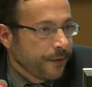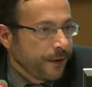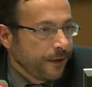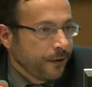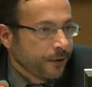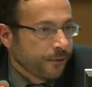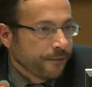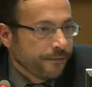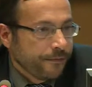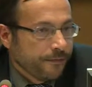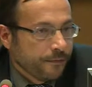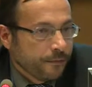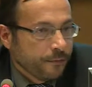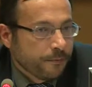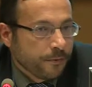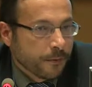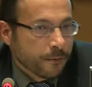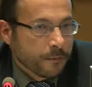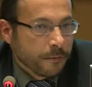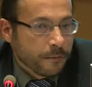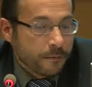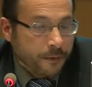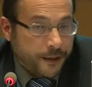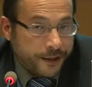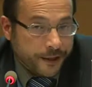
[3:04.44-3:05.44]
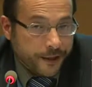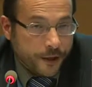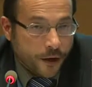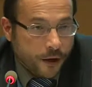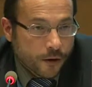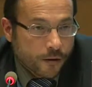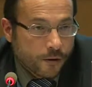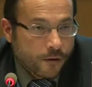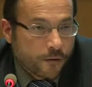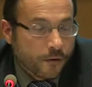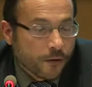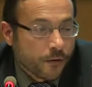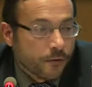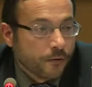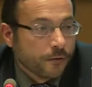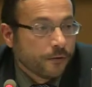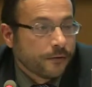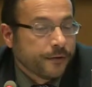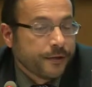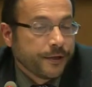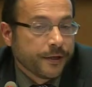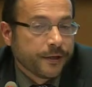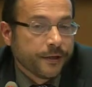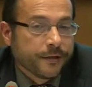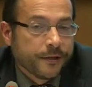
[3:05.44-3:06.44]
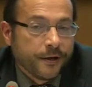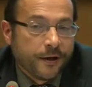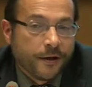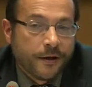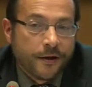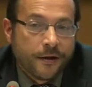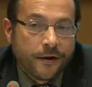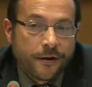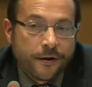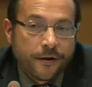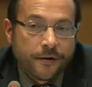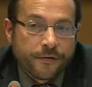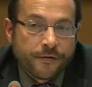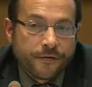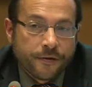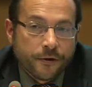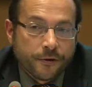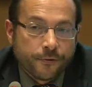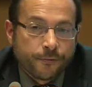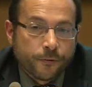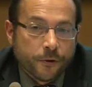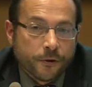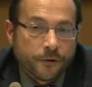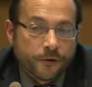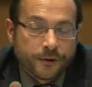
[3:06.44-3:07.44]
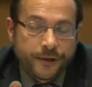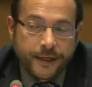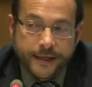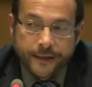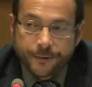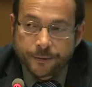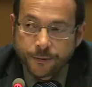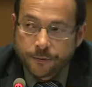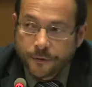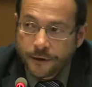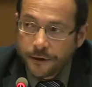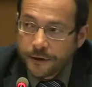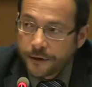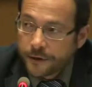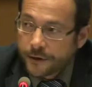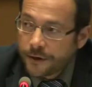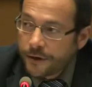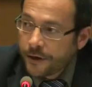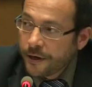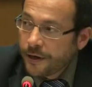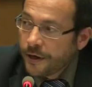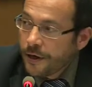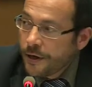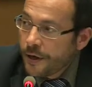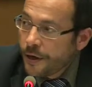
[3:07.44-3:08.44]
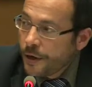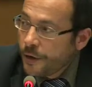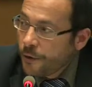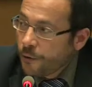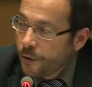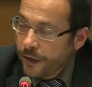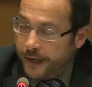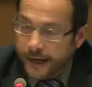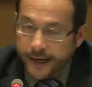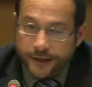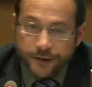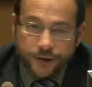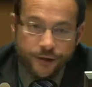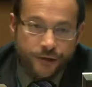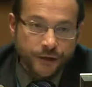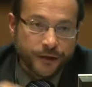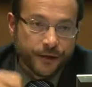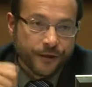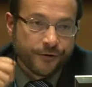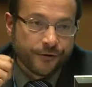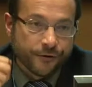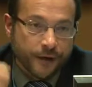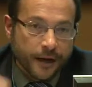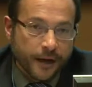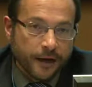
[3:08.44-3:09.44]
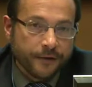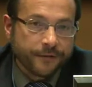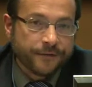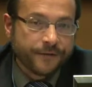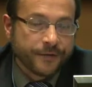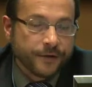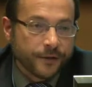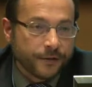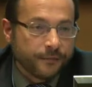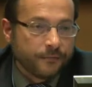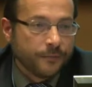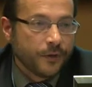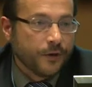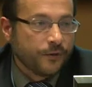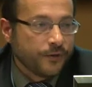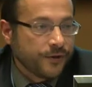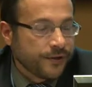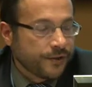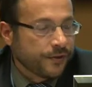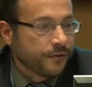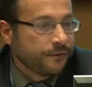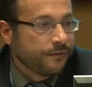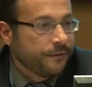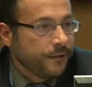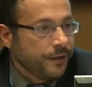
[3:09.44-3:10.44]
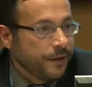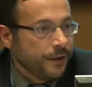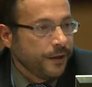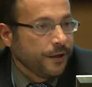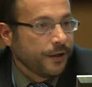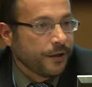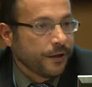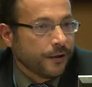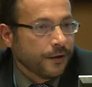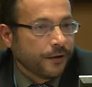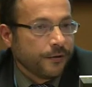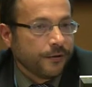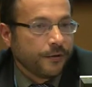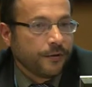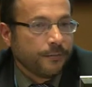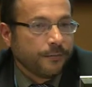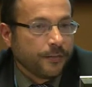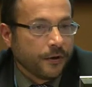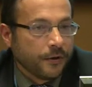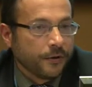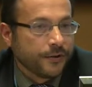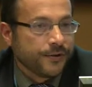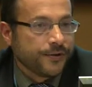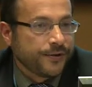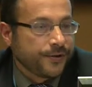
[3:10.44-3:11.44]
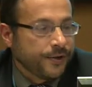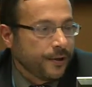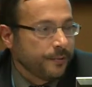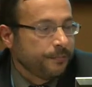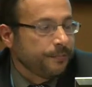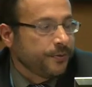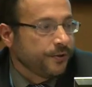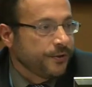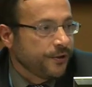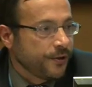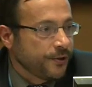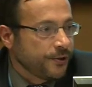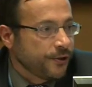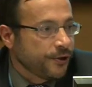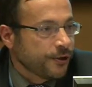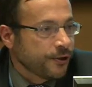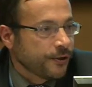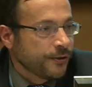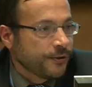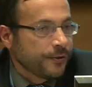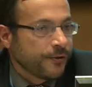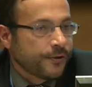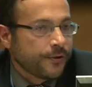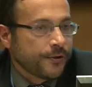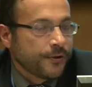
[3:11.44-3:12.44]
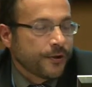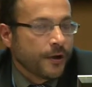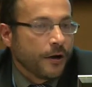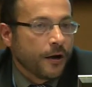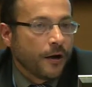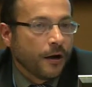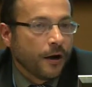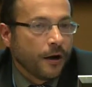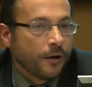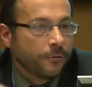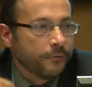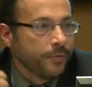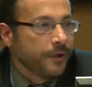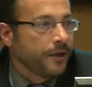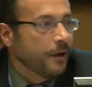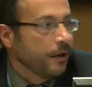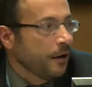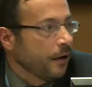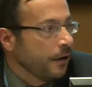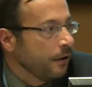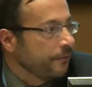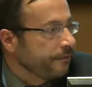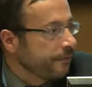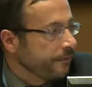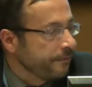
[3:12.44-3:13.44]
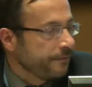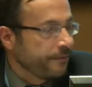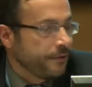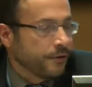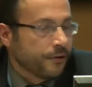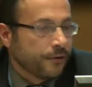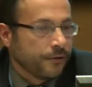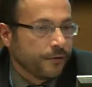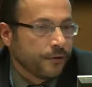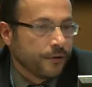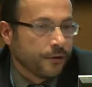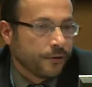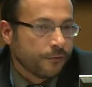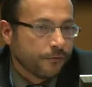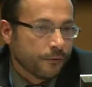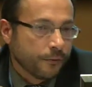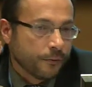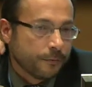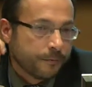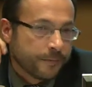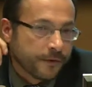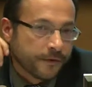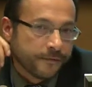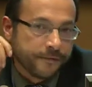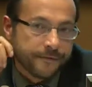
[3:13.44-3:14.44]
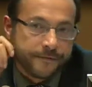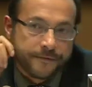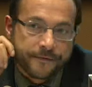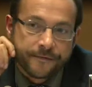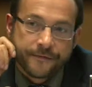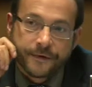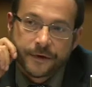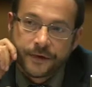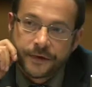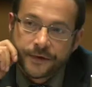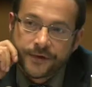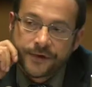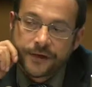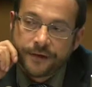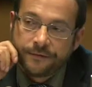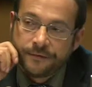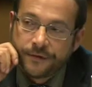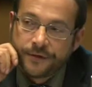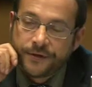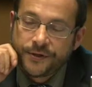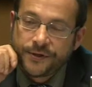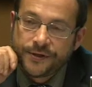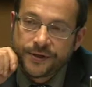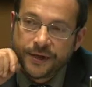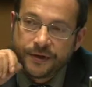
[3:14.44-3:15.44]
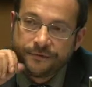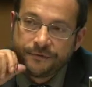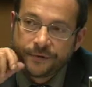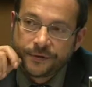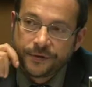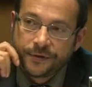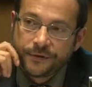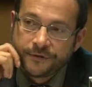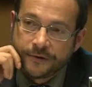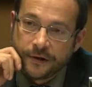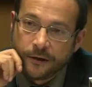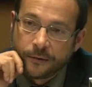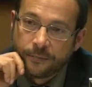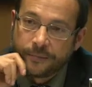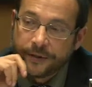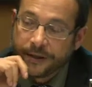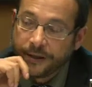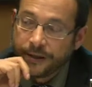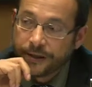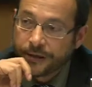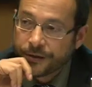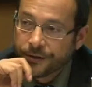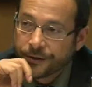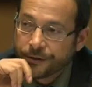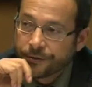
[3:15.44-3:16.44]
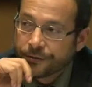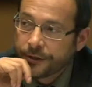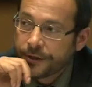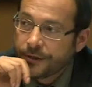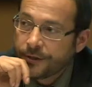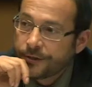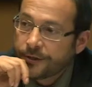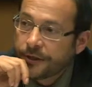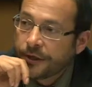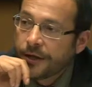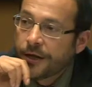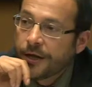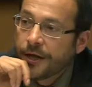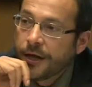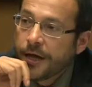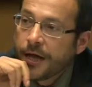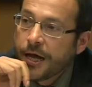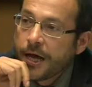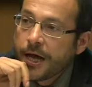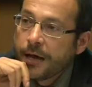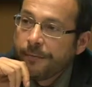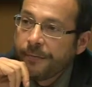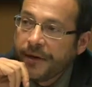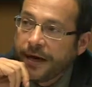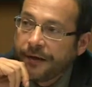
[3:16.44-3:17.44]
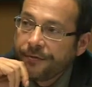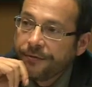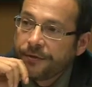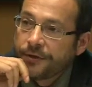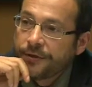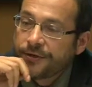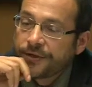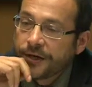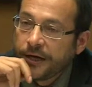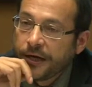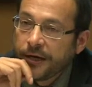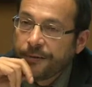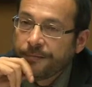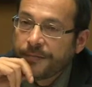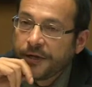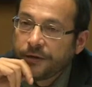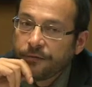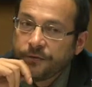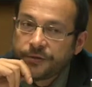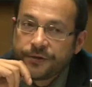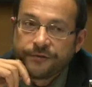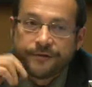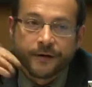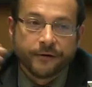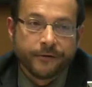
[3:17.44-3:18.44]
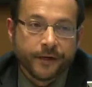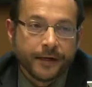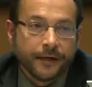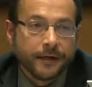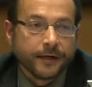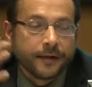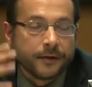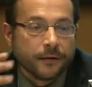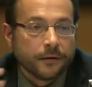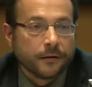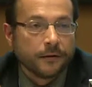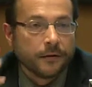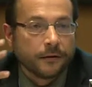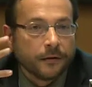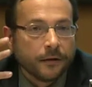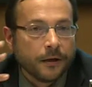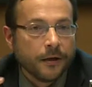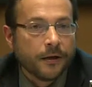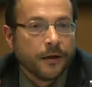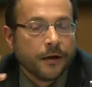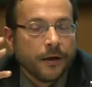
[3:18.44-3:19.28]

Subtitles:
many of you probably know called Third World Network, who had actually drafted most of the policy positions on behalf of the group of 77 developing countries. I mean, at the time, there was very little